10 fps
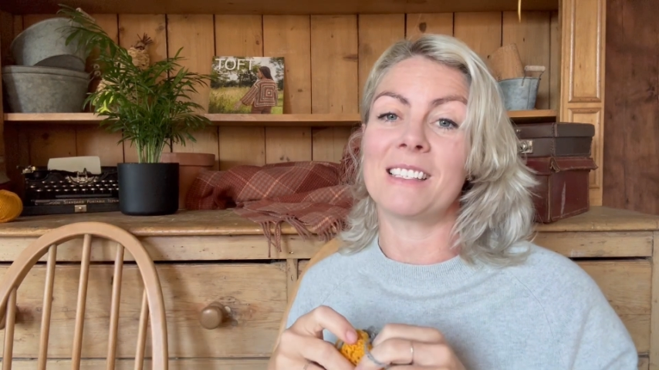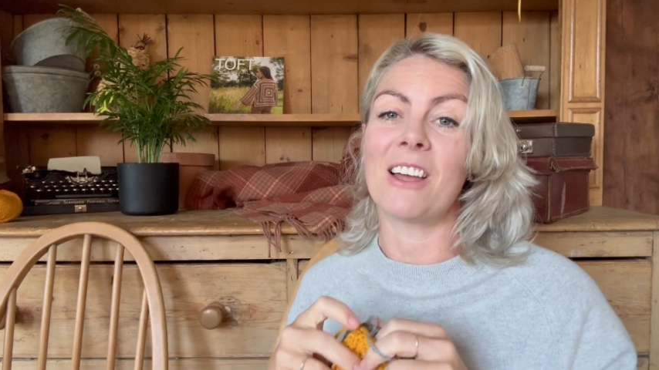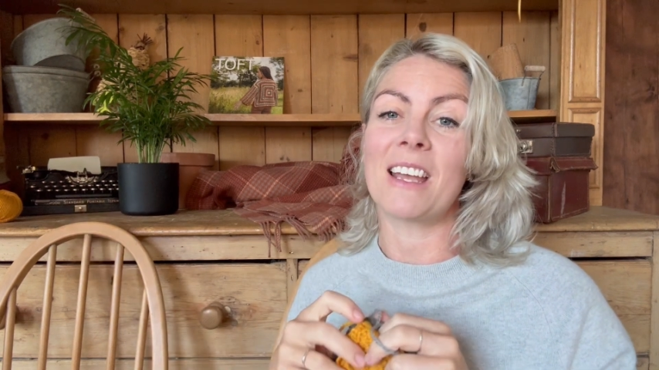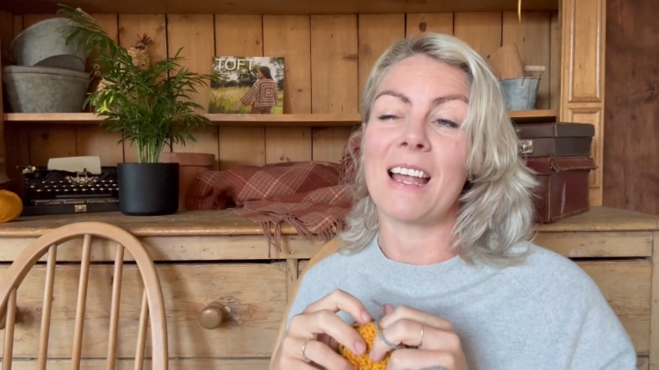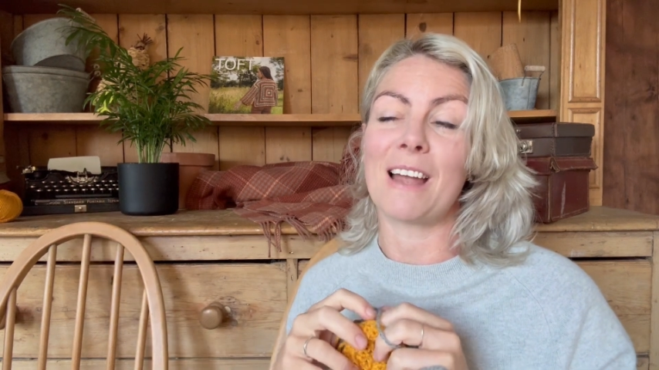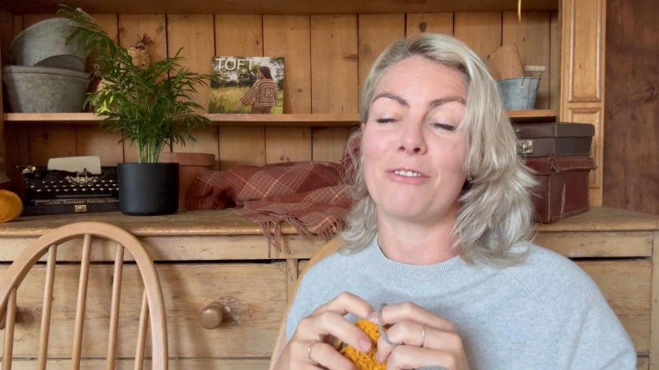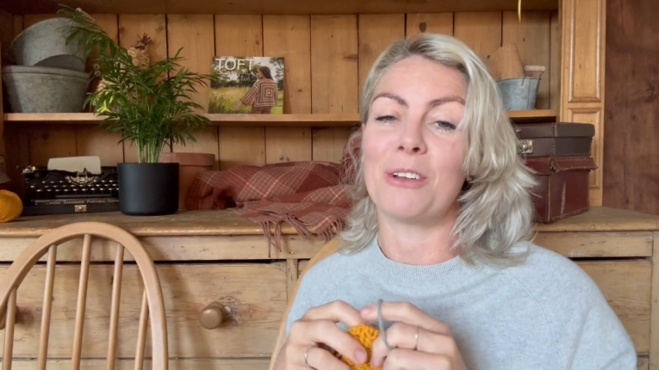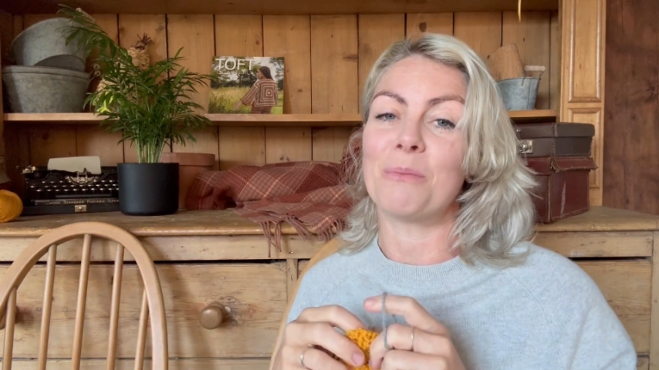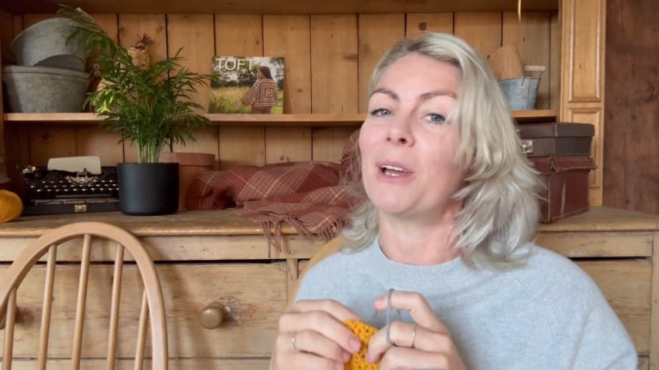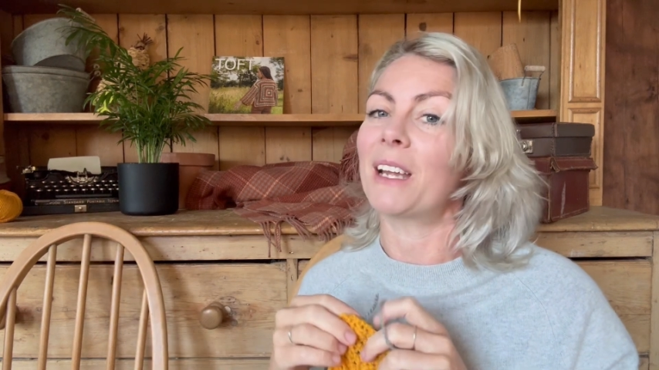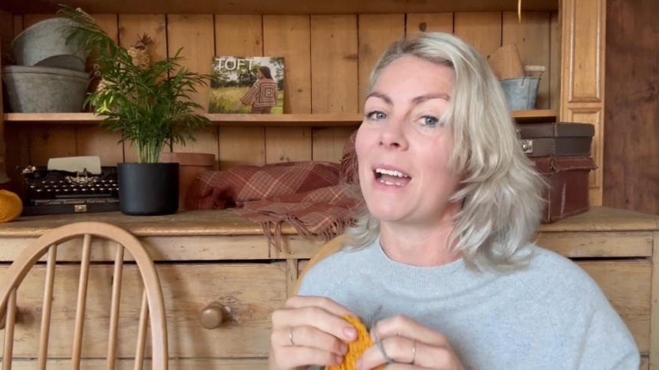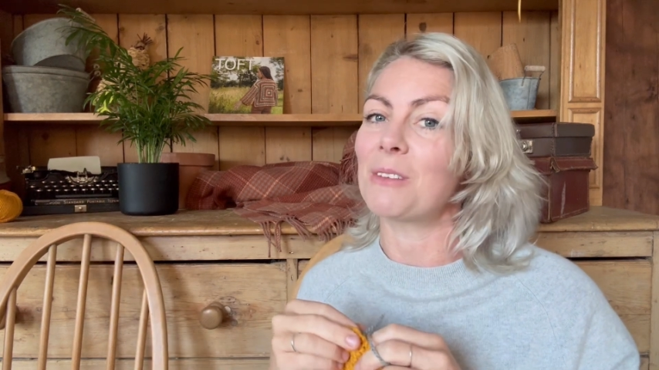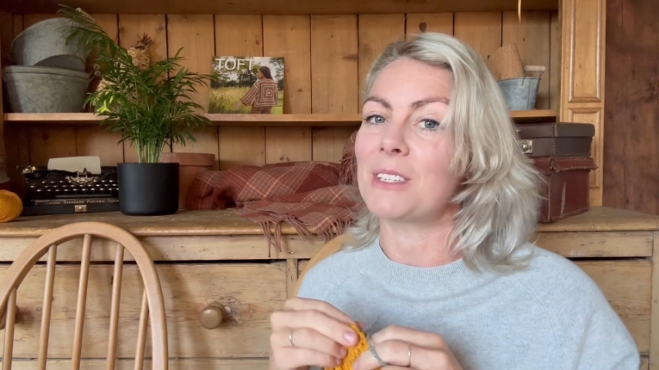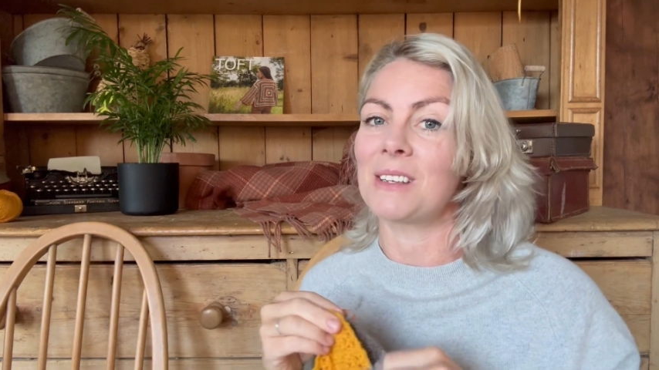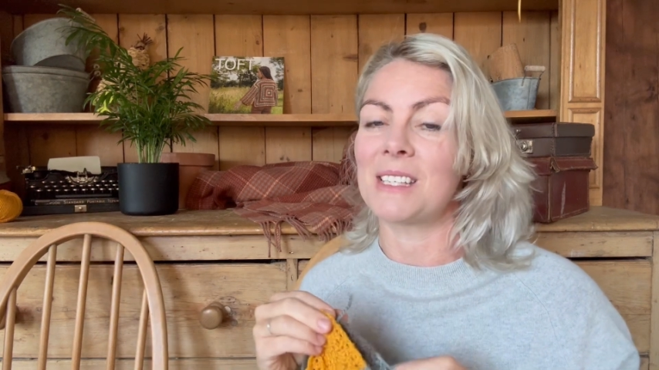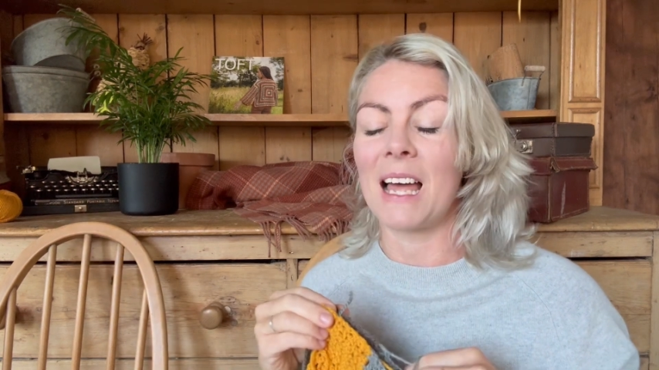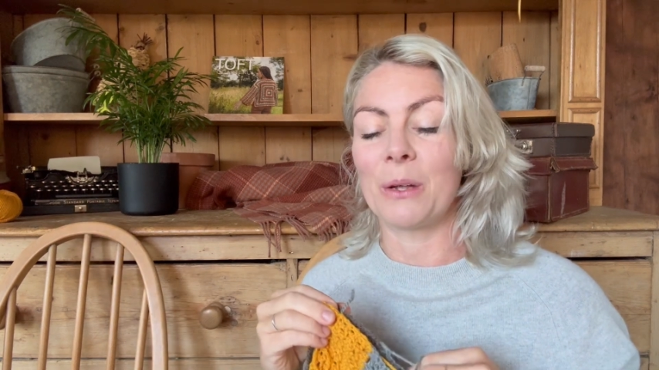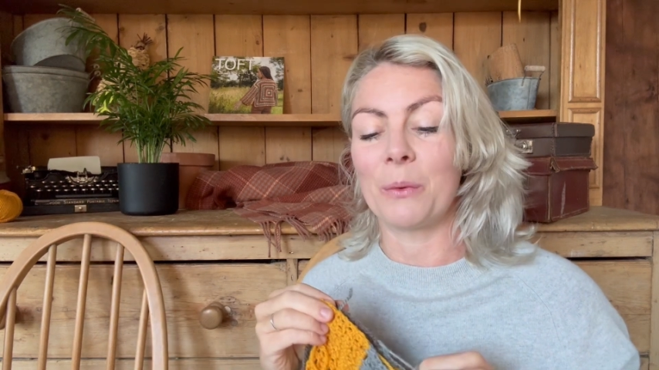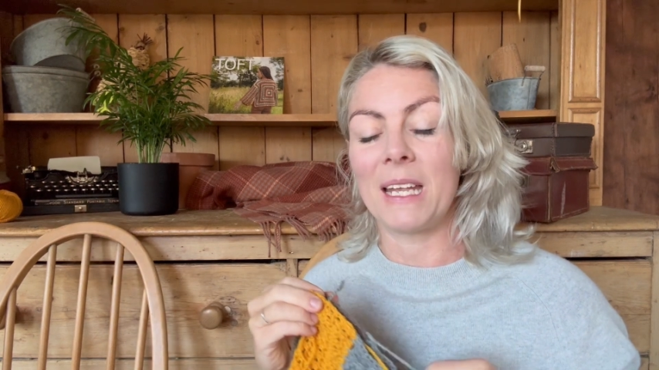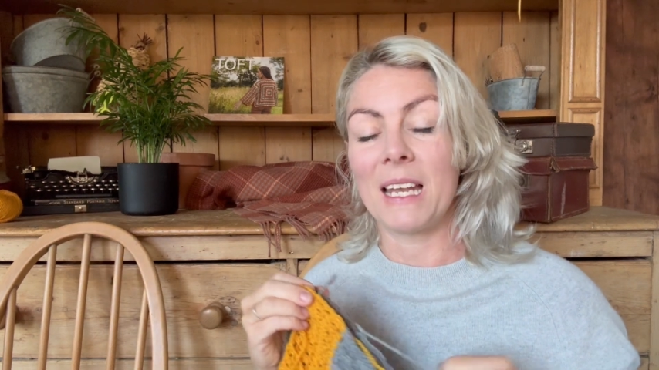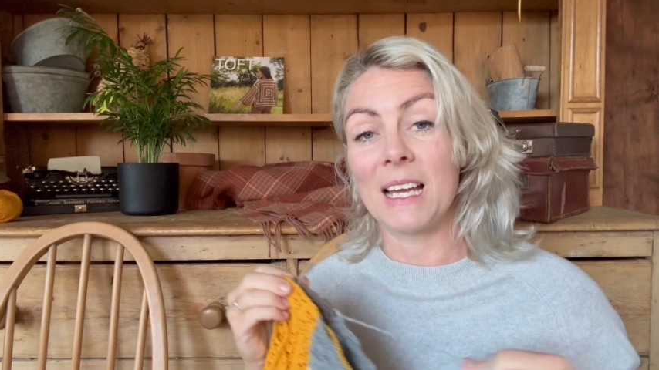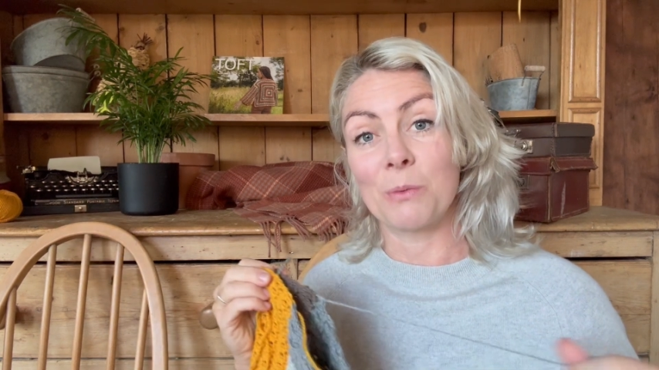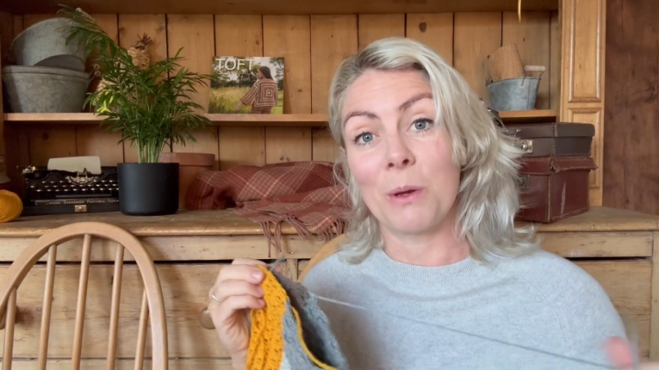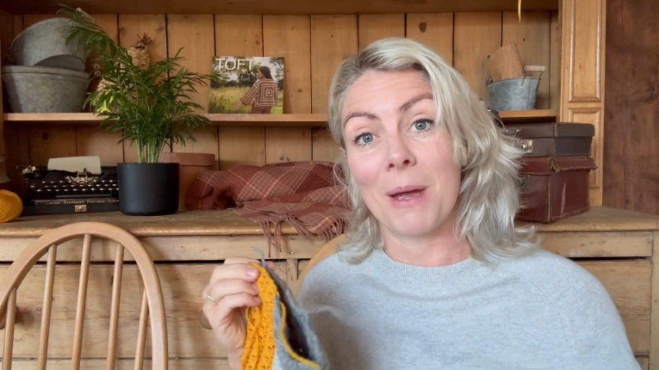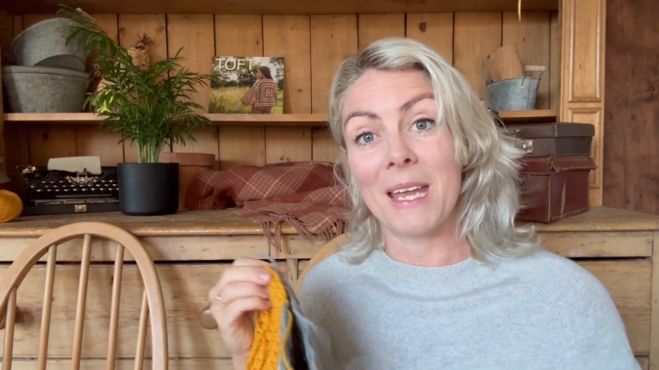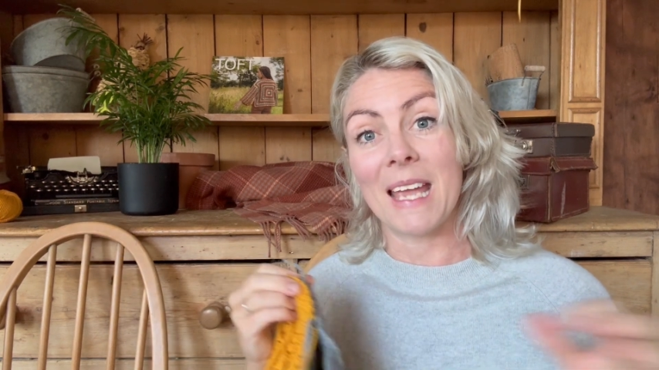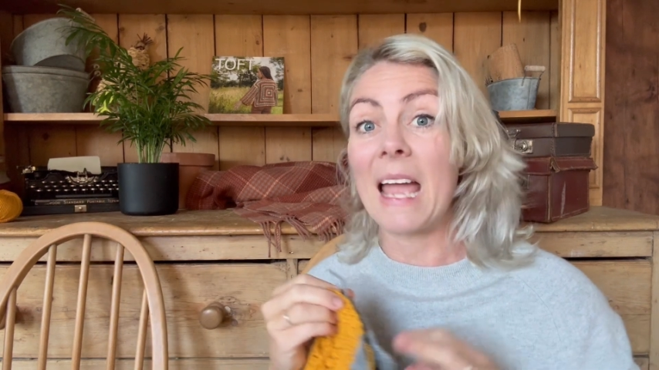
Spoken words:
It's like an advent but a countdown to Halloween as we make